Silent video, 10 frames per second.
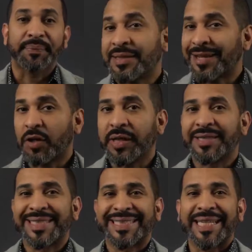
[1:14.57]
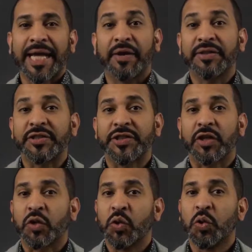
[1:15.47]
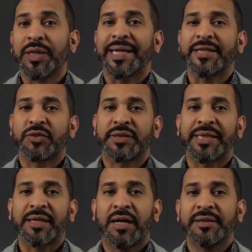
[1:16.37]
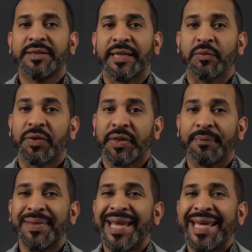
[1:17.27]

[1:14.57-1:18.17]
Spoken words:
Not only does this allow you to share cool and interesting content with them,